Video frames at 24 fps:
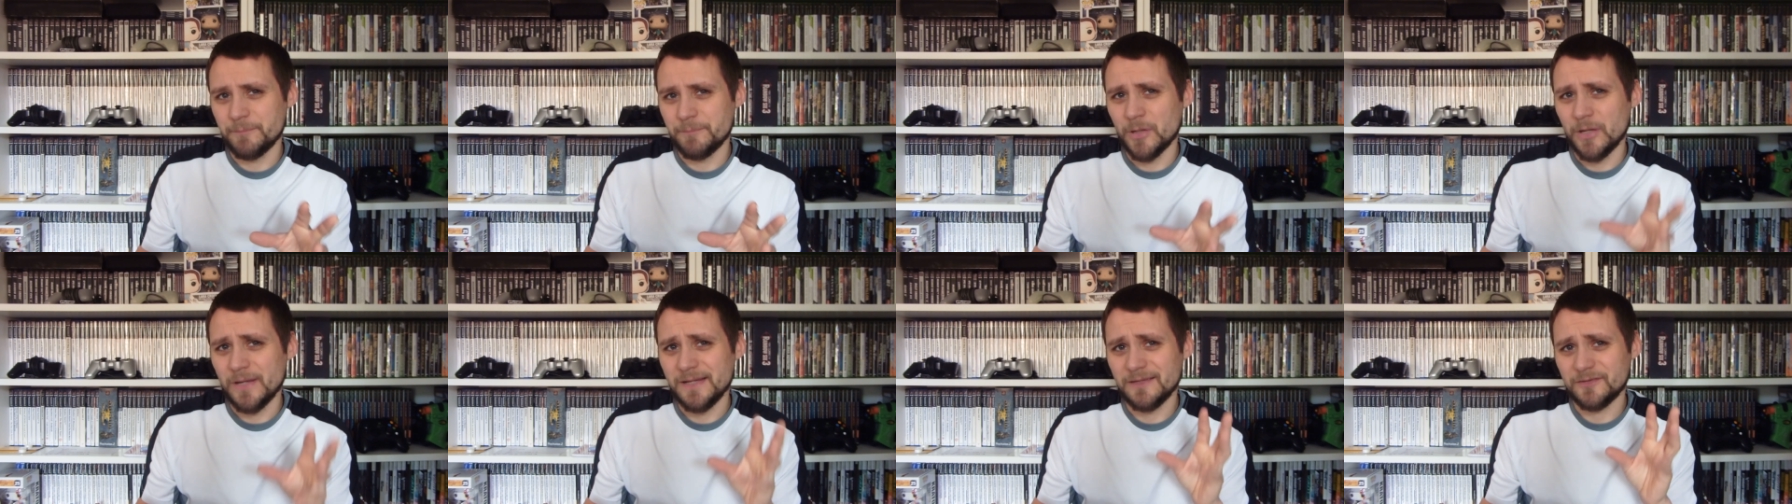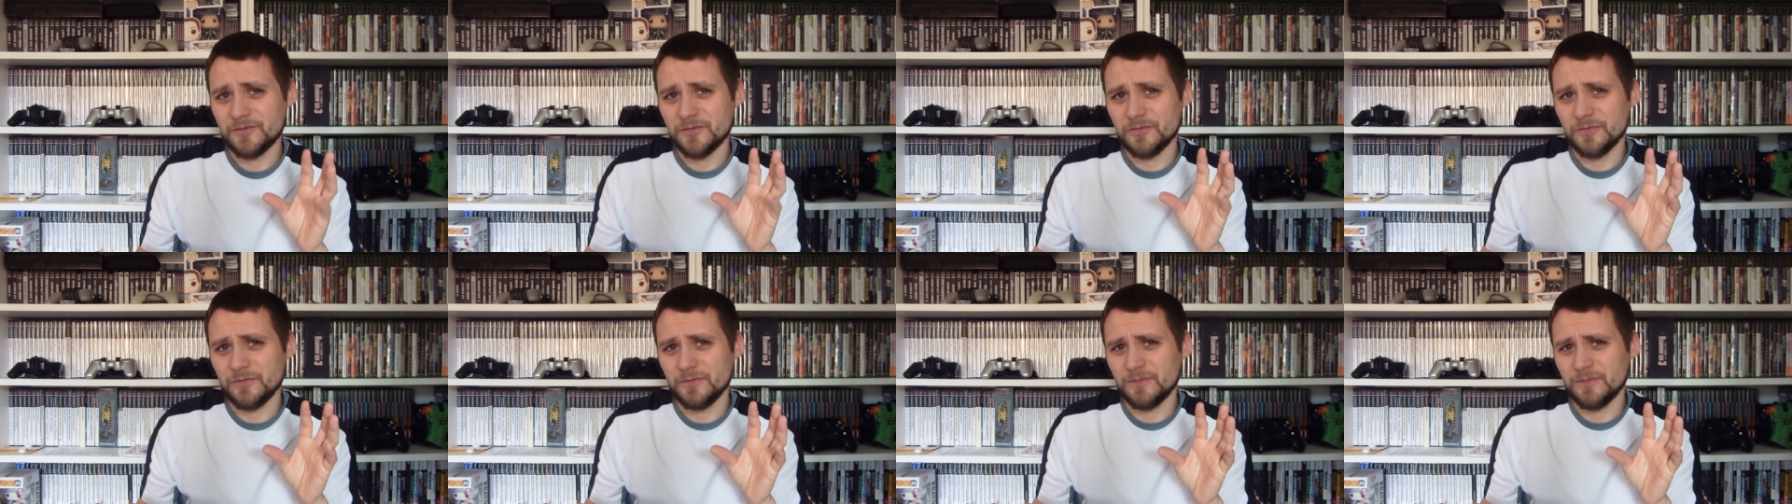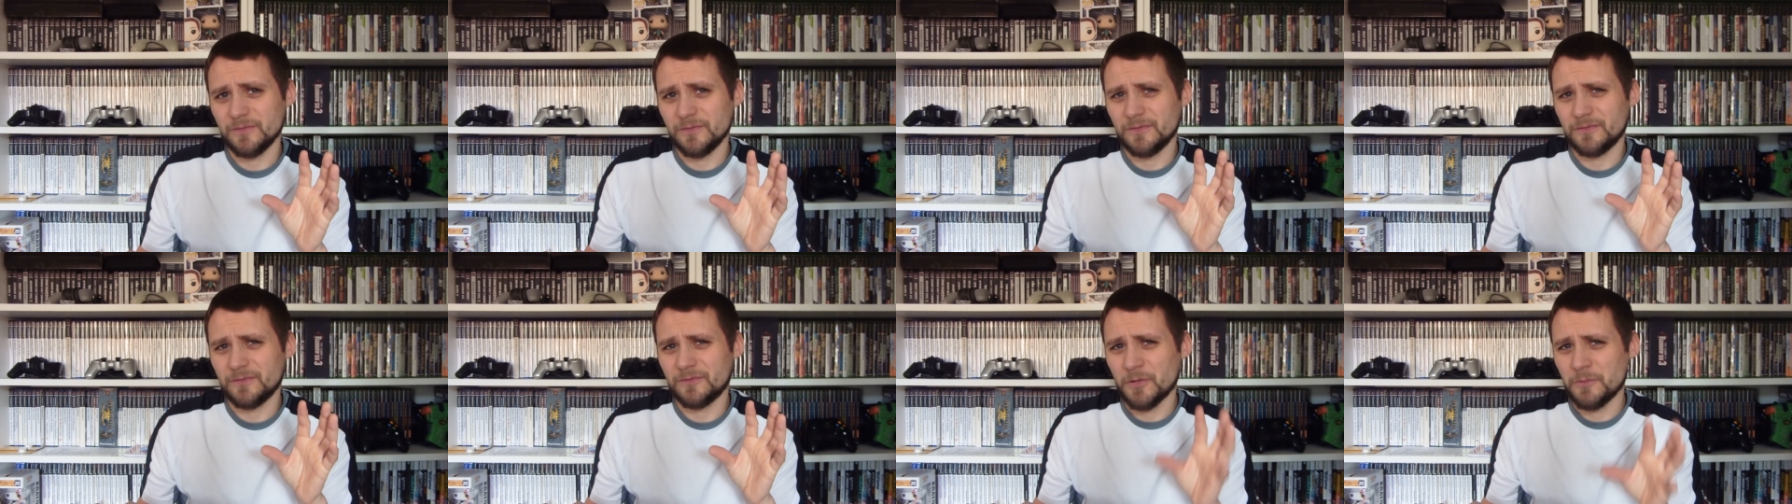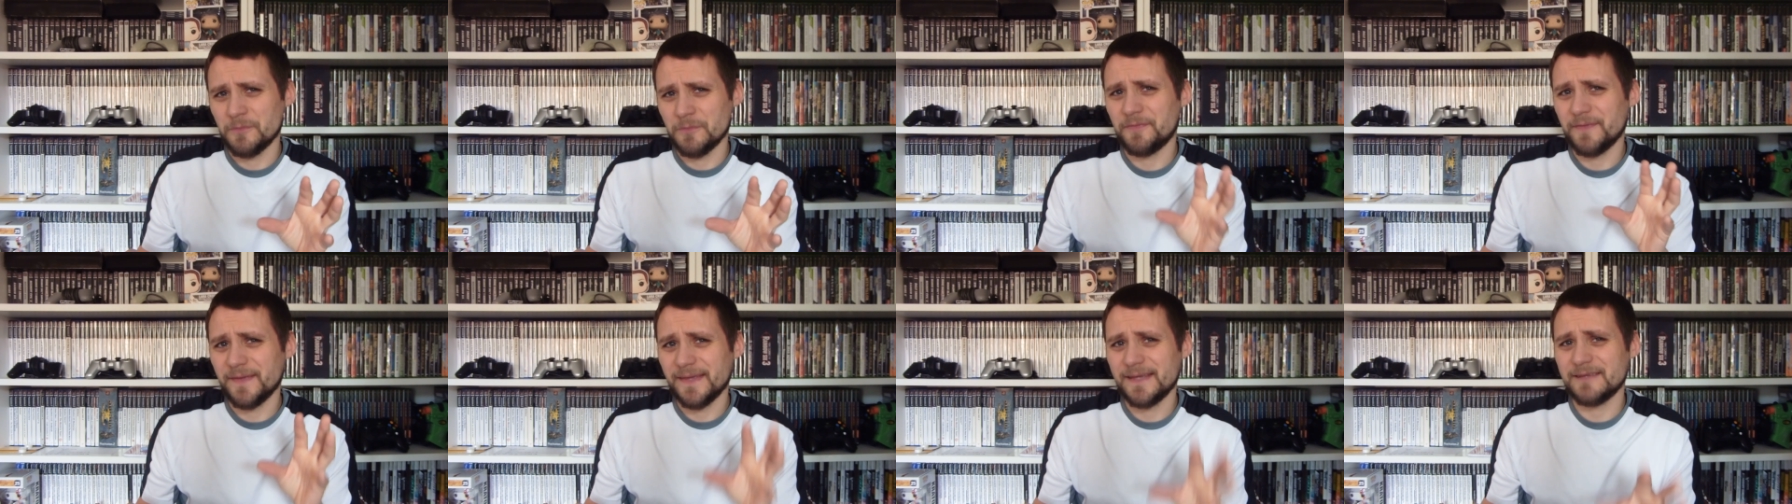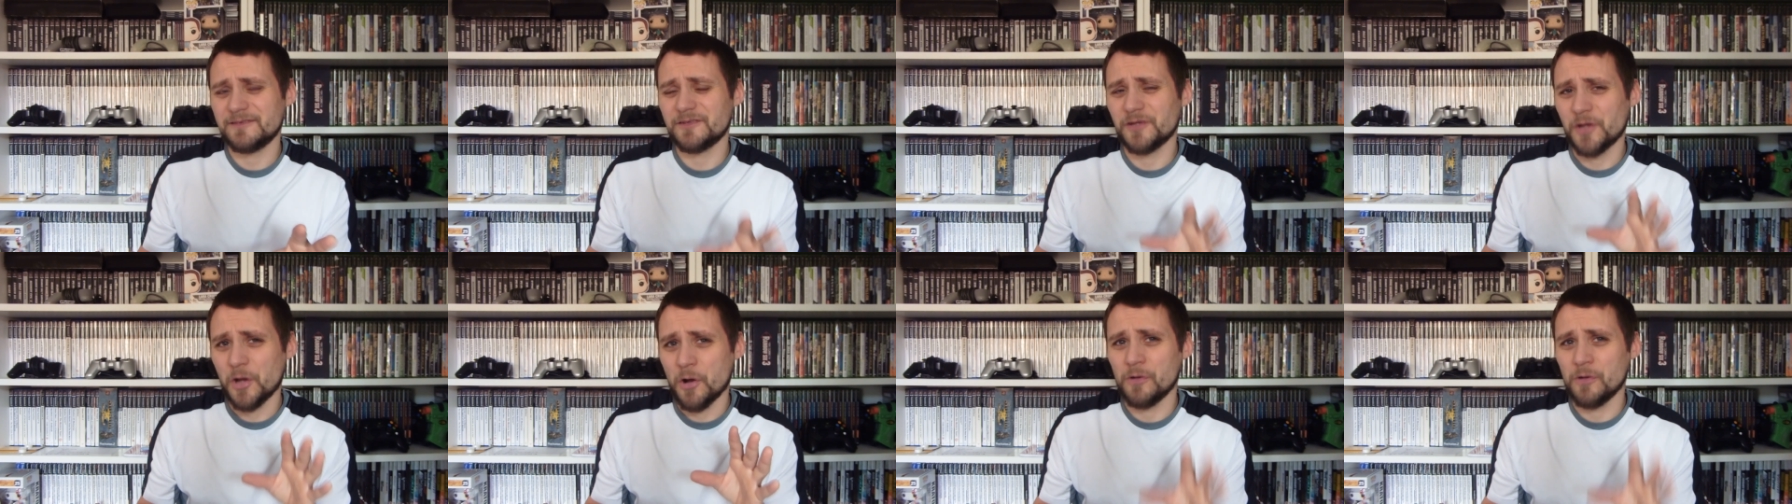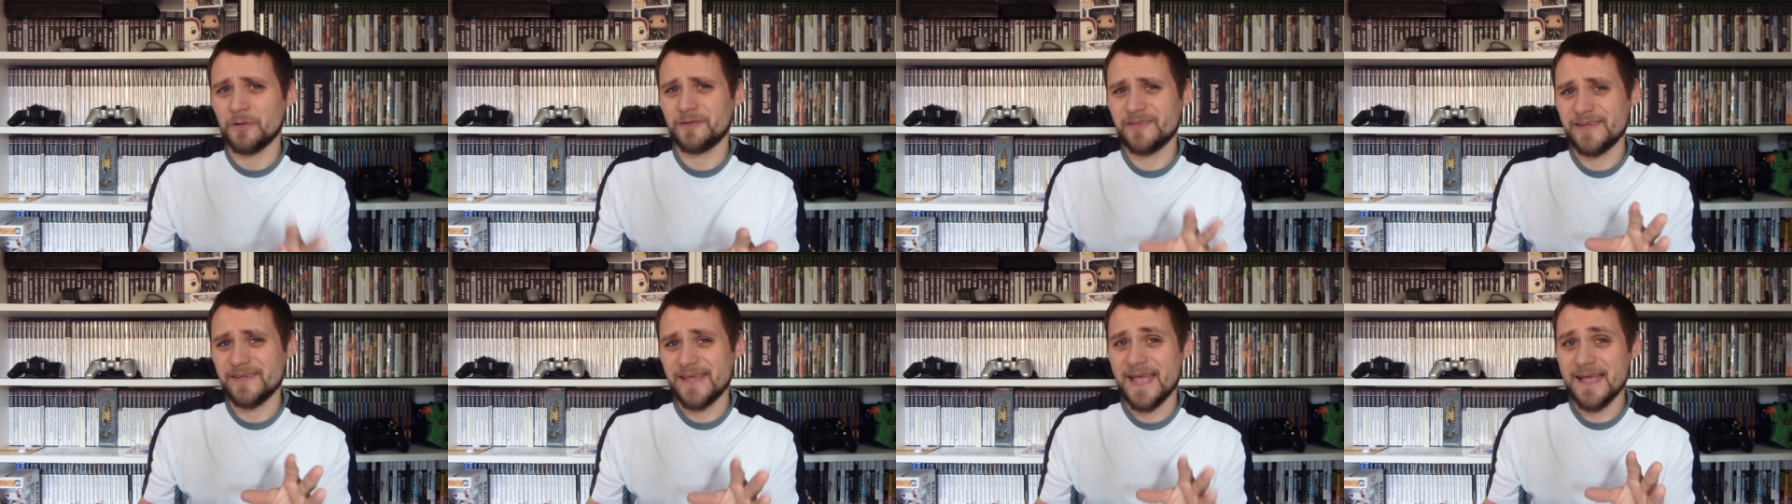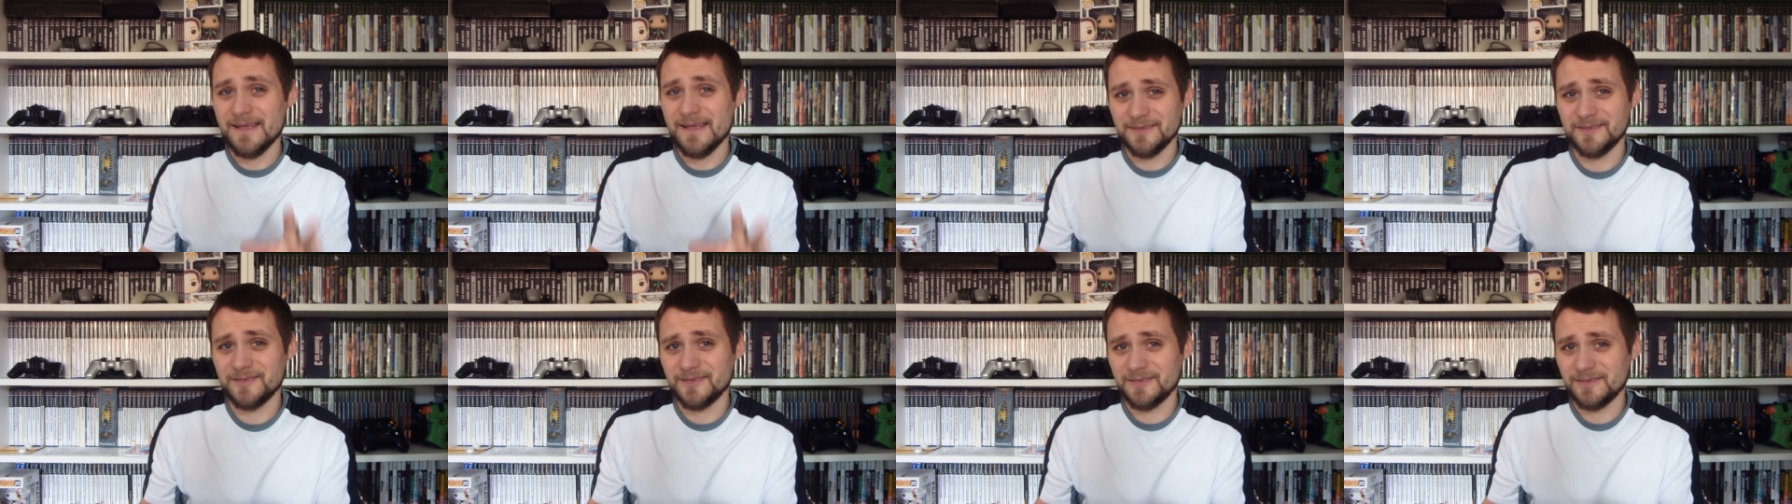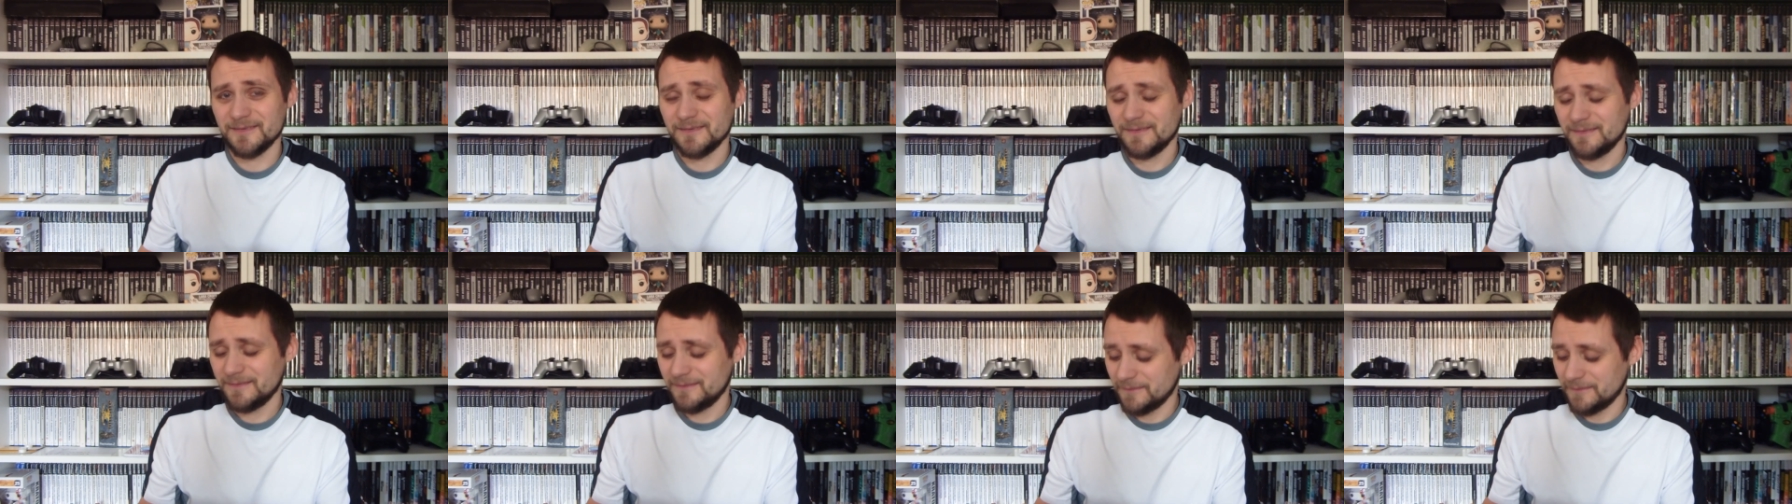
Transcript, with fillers: but I don't think it's an RTS.